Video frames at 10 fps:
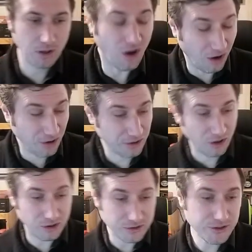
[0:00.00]
Our
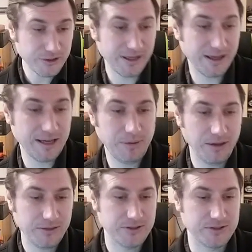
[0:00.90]
alternate
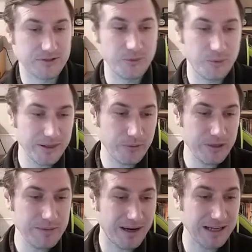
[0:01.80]
hypothesis, the one that we
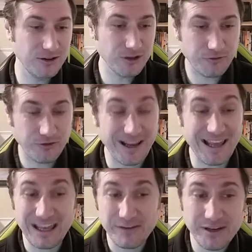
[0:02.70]
might look for
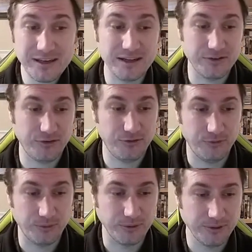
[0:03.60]
evidence
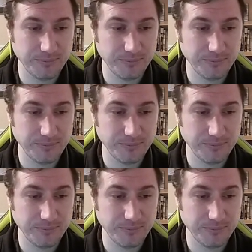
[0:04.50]
for,